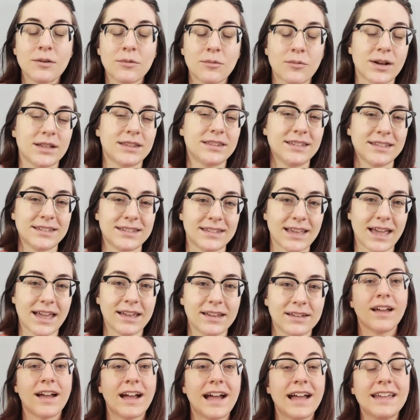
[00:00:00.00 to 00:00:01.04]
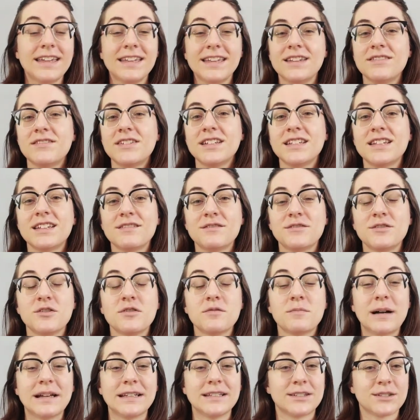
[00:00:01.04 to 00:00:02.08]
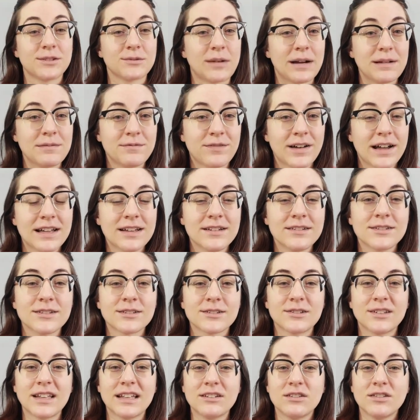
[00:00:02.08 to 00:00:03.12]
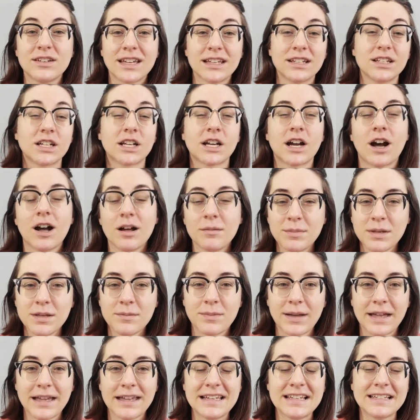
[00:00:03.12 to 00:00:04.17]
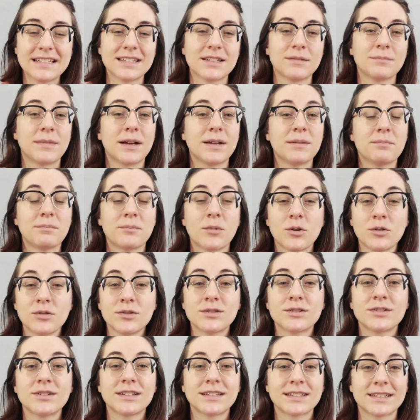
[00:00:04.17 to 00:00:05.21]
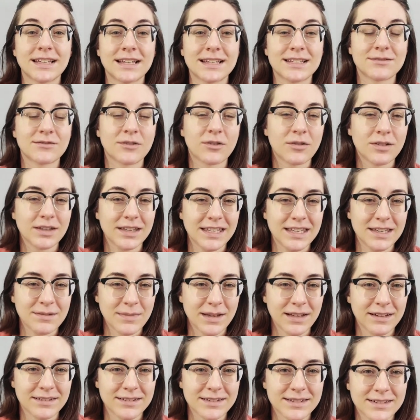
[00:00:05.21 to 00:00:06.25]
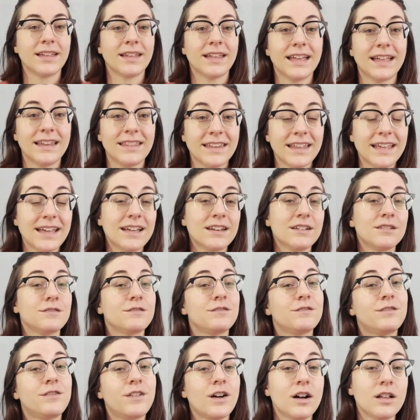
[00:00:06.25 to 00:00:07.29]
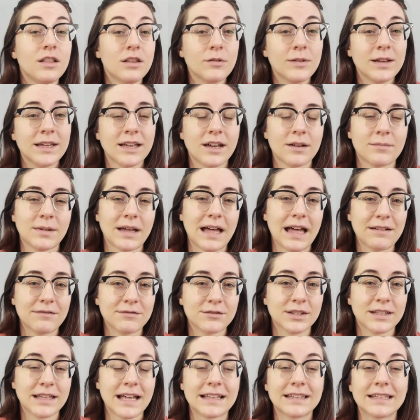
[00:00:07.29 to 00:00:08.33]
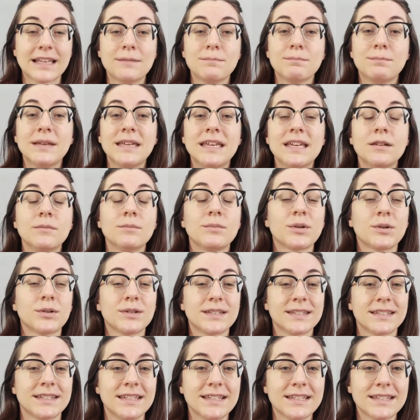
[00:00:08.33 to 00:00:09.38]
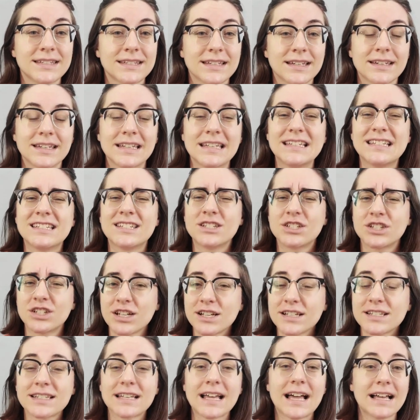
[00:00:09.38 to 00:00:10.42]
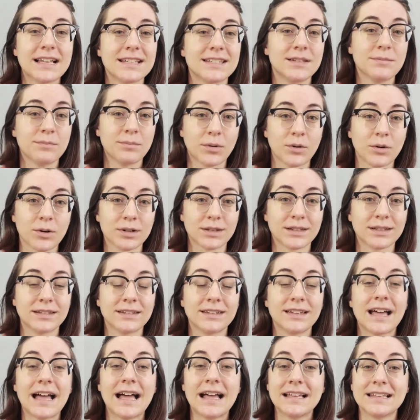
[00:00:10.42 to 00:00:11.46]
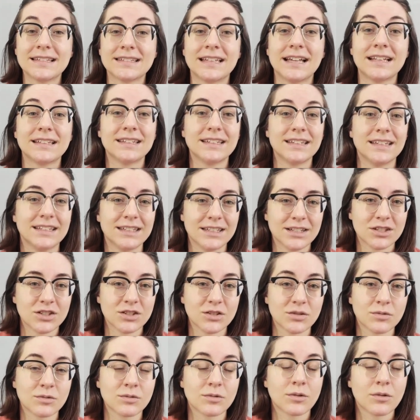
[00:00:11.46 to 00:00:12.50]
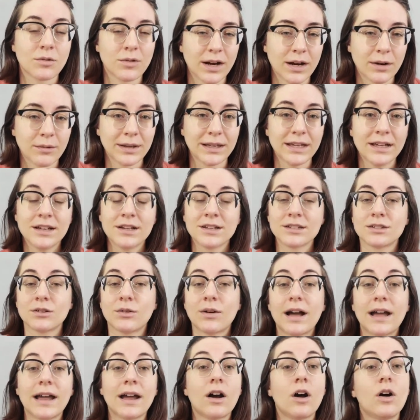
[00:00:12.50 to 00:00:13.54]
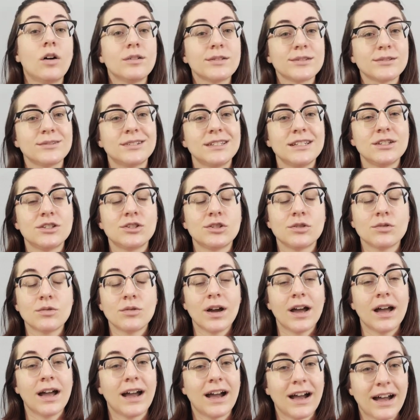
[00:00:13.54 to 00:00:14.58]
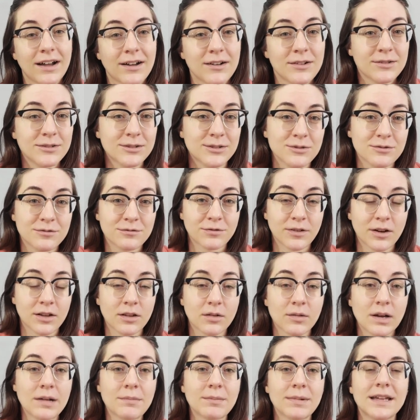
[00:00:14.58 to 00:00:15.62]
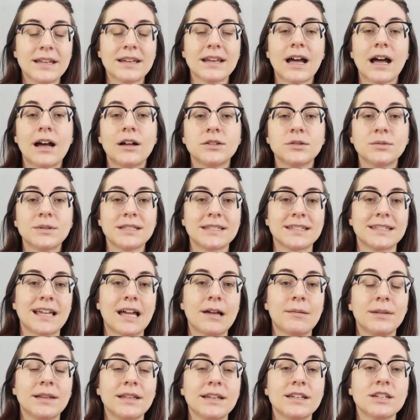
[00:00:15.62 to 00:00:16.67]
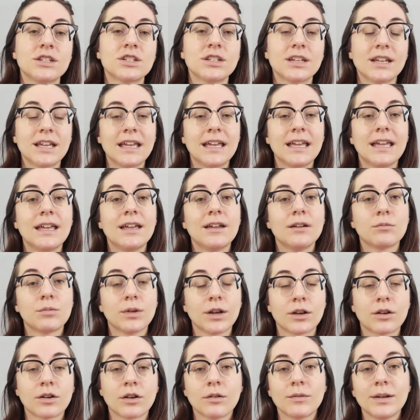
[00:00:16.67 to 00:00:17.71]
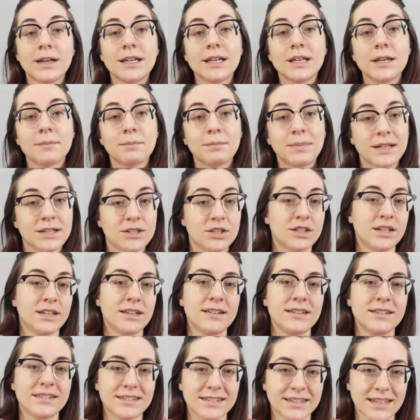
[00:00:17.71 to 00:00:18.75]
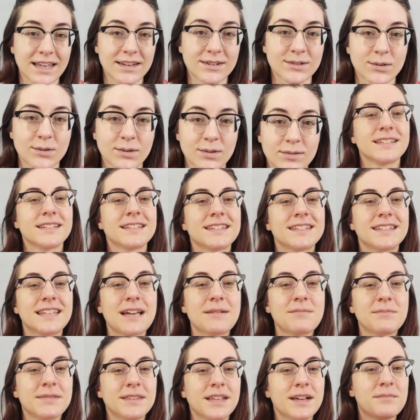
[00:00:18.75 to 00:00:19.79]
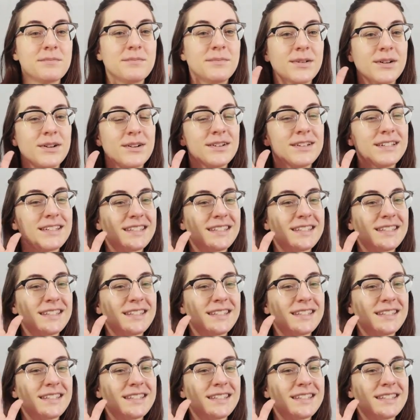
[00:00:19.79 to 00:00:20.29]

what to say. I even give you my swipe files so that you can copy paste my most successful emails. And then following up after that and being persistent is just as important as that initial query. So I also teach you how to follow up and how to establish a recurring pitching schedule. Step number